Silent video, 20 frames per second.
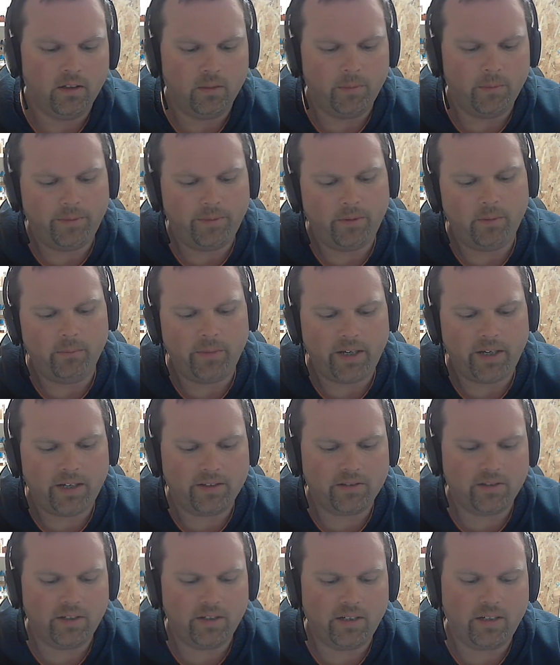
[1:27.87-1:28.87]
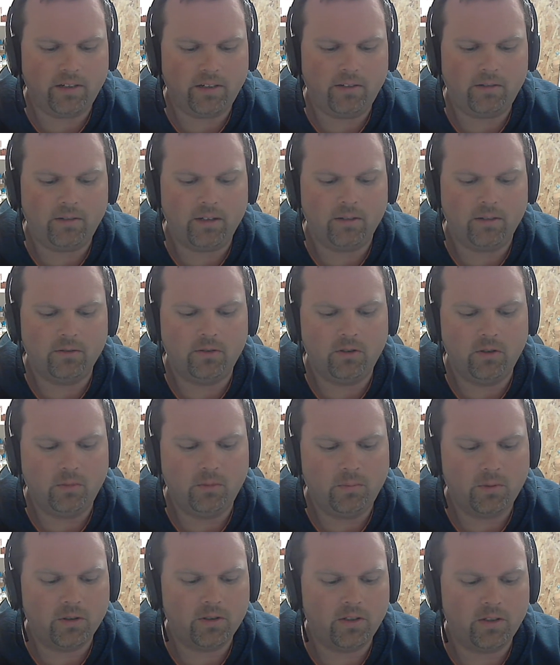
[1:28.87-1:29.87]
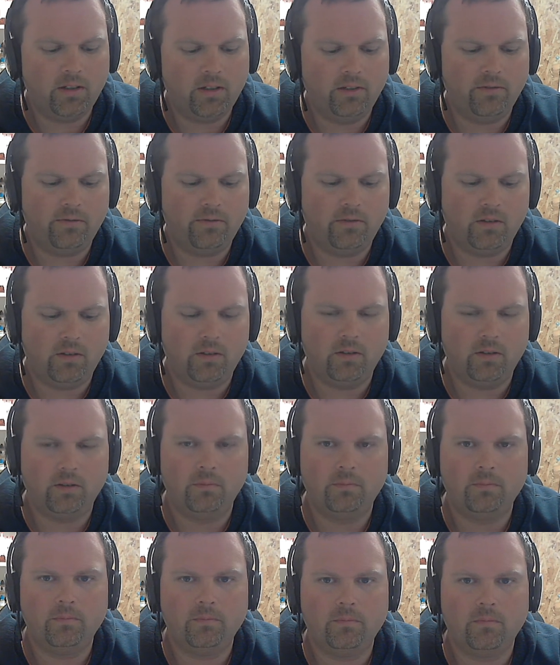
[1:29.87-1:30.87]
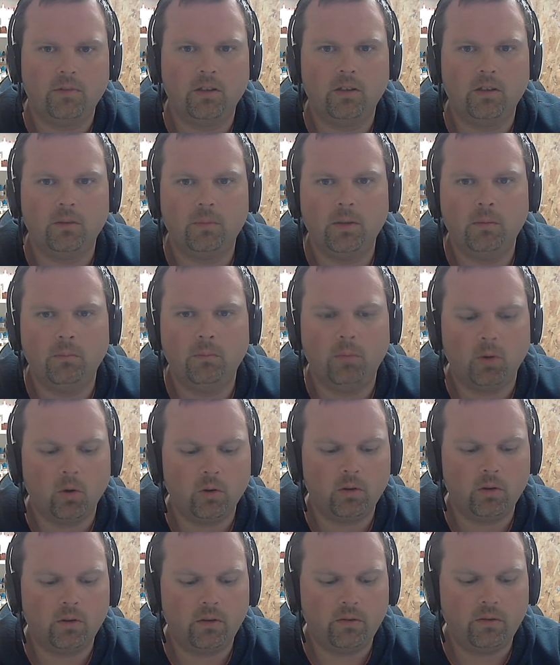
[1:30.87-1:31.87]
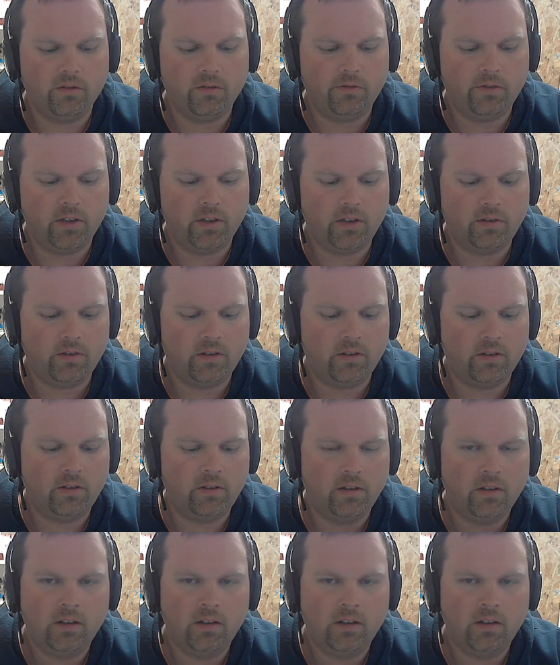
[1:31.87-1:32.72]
Maybe max it out around 2% for a little bit bolder of a flavor,